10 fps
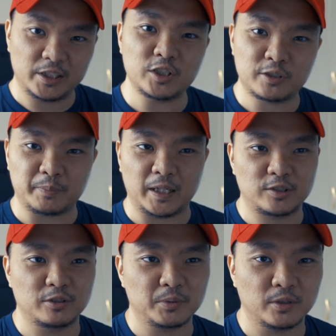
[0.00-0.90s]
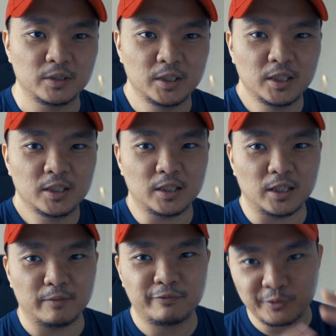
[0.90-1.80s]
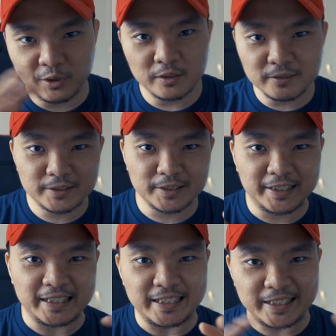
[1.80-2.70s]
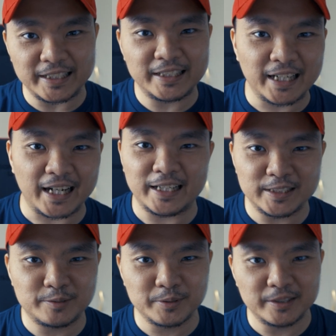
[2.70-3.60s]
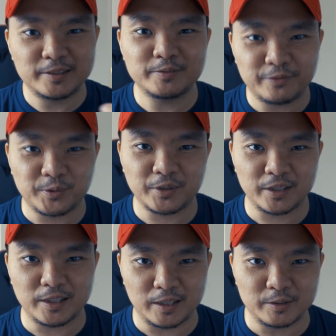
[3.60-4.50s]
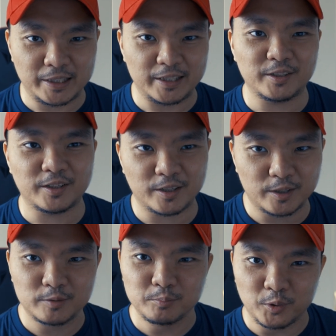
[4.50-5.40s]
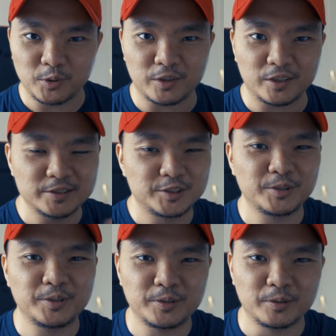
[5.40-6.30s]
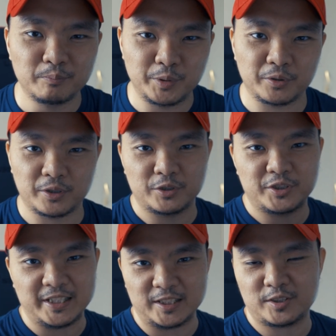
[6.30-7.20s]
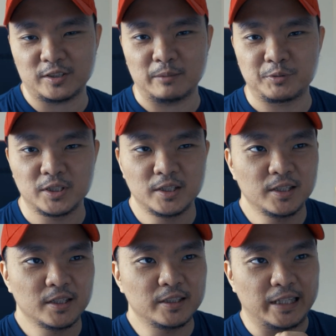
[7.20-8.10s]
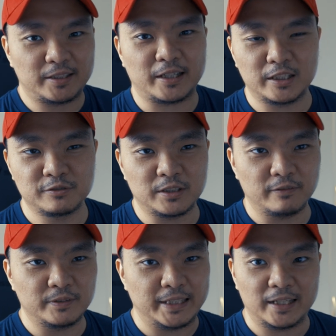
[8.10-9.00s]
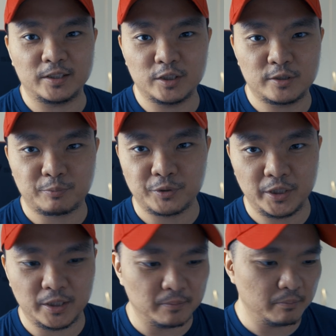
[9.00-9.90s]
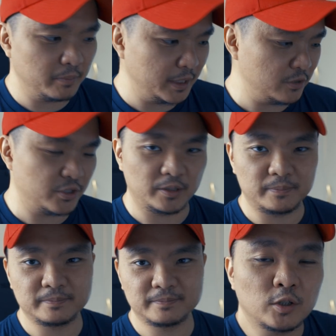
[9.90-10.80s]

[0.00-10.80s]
is possible. For the geeky guys that are more onto computers, desktops, that kind of stuff, that is pretty amazing.